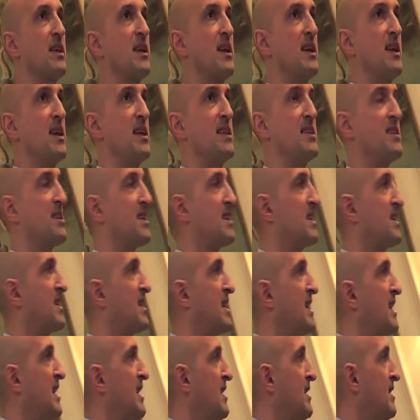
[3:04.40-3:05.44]
is
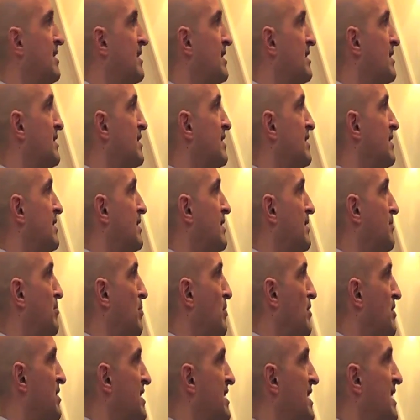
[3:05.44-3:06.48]
year
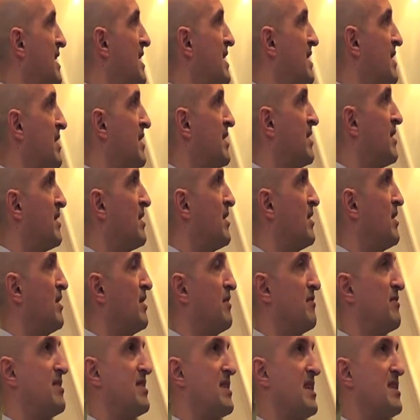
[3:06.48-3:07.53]
upon year
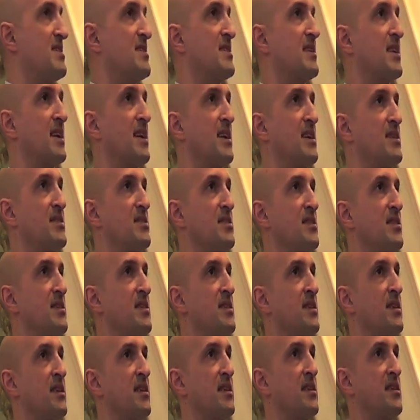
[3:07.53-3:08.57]
of dedicated,
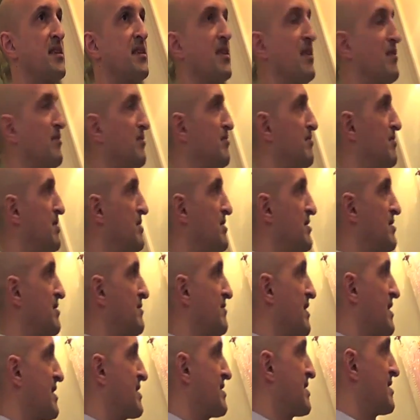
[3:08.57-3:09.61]

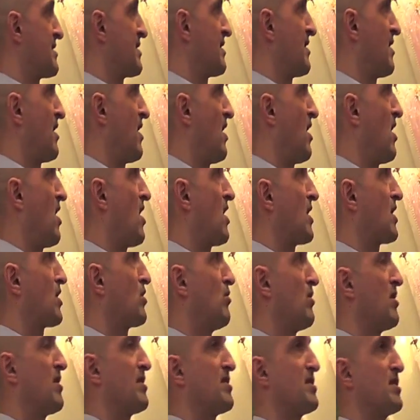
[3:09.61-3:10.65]
self-motivated,
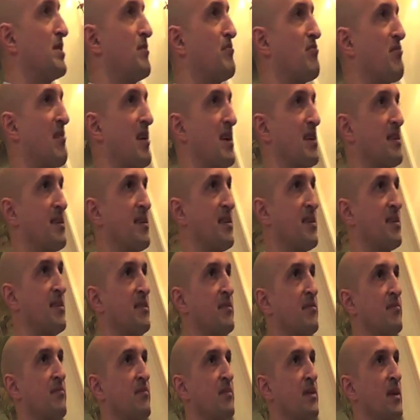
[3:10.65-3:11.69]
high-quality practice
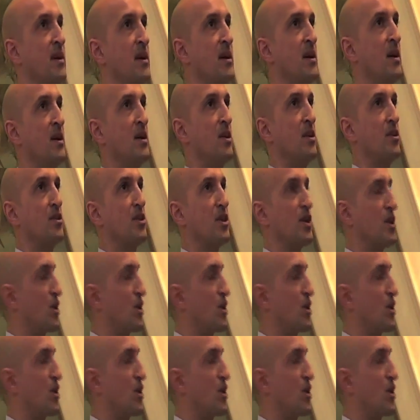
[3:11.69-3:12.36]
that